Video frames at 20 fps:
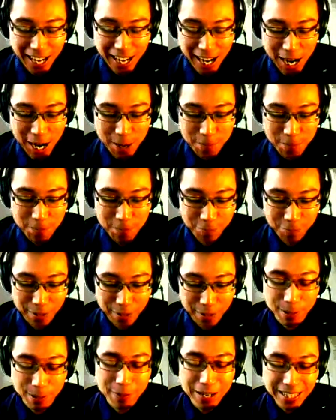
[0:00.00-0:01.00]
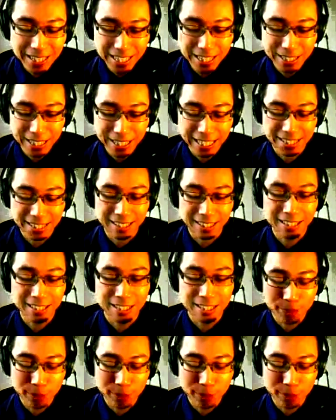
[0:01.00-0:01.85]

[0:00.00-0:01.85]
Um, But basically, it's like this.